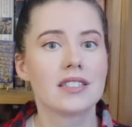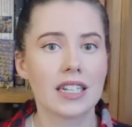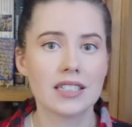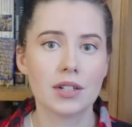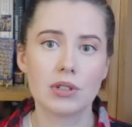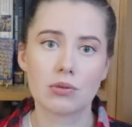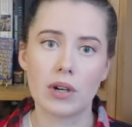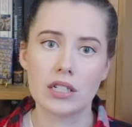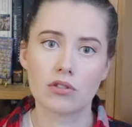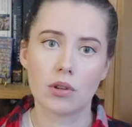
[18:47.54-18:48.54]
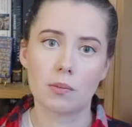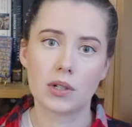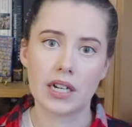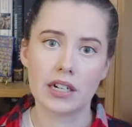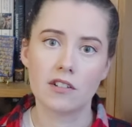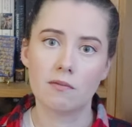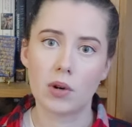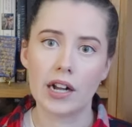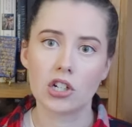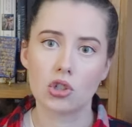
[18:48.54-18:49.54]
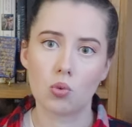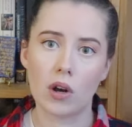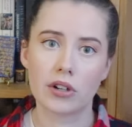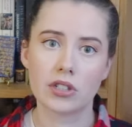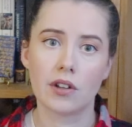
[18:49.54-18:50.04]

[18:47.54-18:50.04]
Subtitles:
Since it was raised from the protective brackish waters